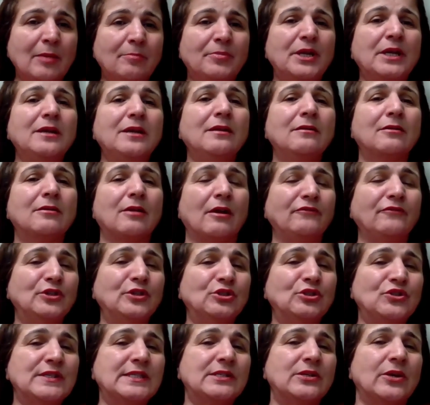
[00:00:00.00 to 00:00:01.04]
Bringing
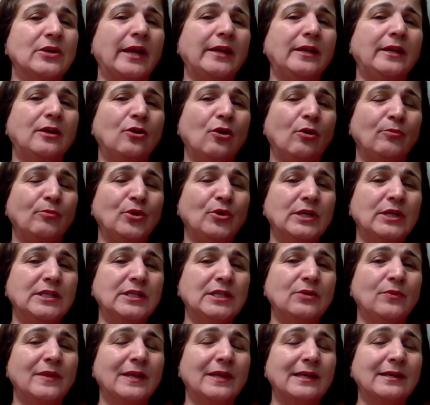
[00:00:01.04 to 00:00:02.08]
refugees to any
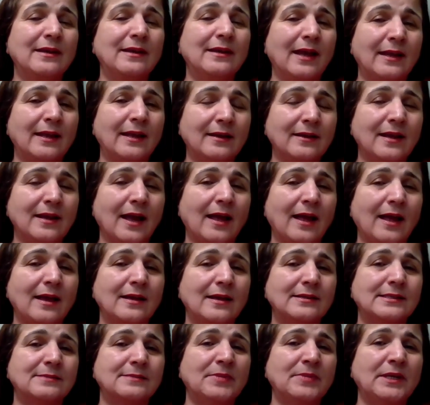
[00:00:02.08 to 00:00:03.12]
community within Canada
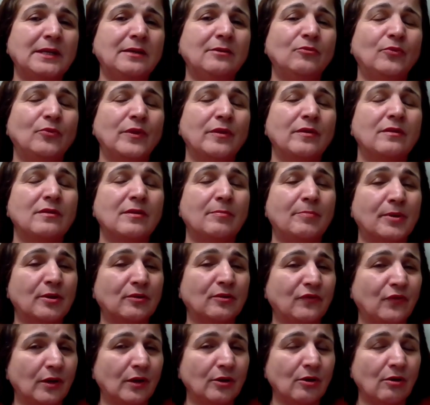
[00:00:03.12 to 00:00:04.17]
has been within the
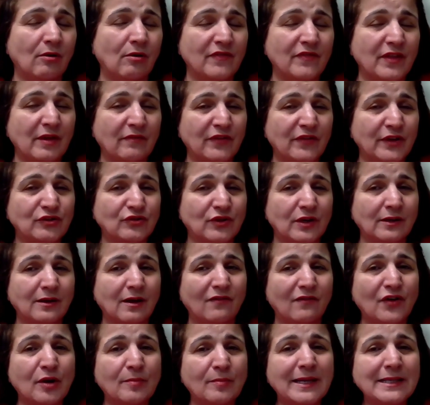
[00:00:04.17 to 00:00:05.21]
portfolio of the federal
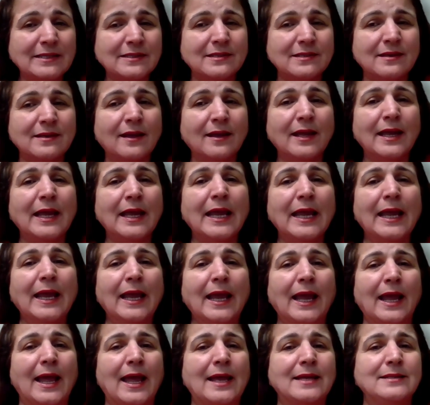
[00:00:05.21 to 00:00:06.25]
government.
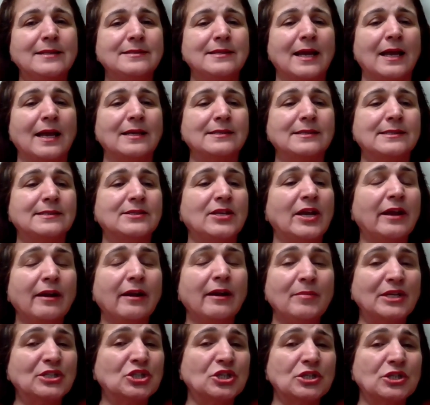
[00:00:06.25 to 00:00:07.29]
And as Tara
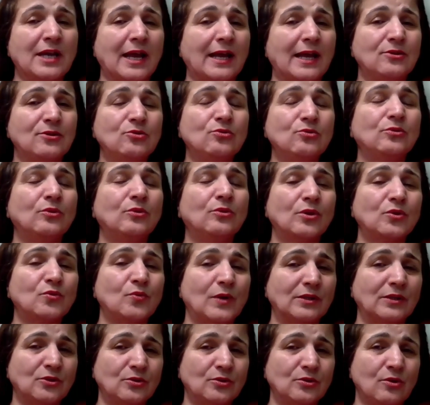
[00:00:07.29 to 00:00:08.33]
mentioned, I do not
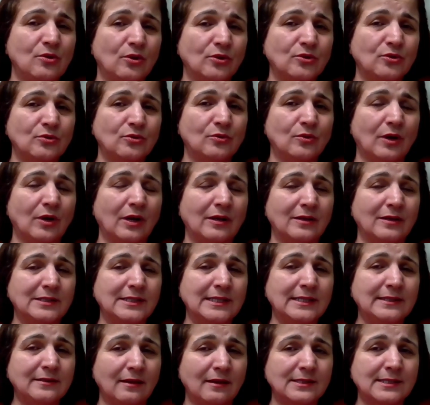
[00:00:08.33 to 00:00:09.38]
want to go to
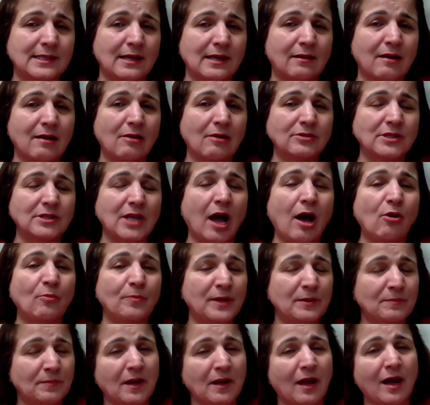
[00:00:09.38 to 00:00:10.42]
details around how
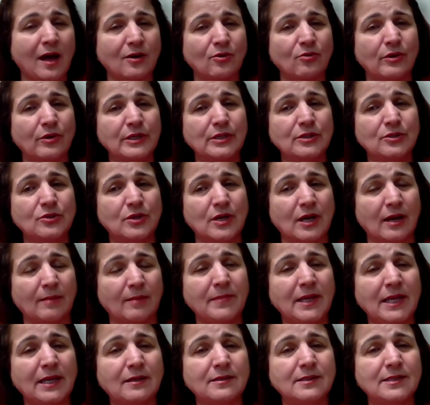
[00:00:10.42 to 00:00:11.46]
people are going to come
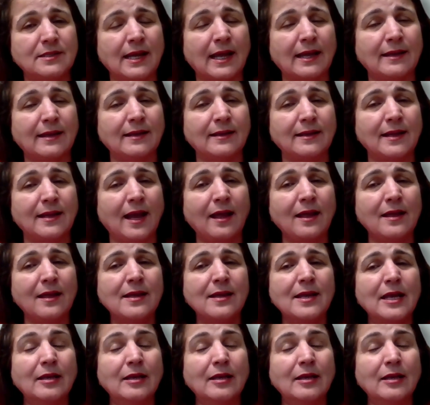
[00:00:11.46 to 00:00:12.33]
here to Canada